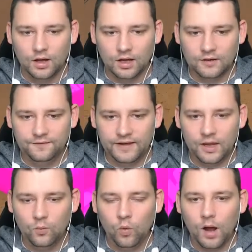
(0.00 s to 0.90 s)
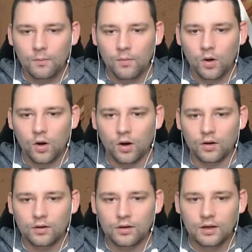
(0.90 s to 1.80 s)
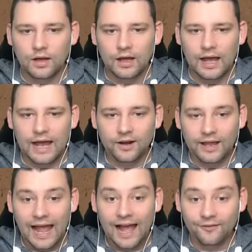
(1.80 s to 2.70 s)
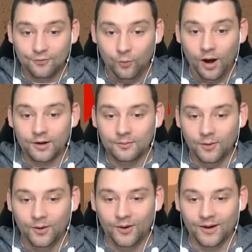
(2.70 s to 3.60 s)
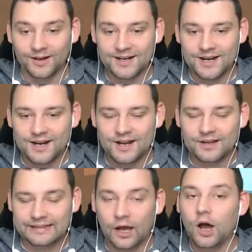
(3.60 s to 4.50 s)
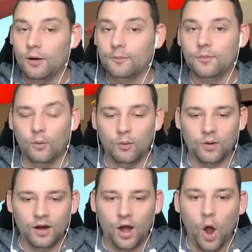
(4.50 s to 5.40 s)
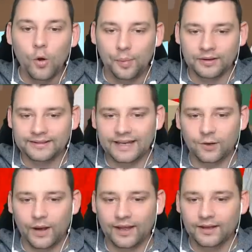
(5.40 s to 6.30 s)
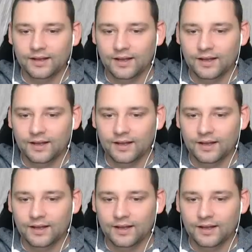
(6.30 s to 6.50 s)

I can fit in one more! And I have one more! Um, well, opened anyway.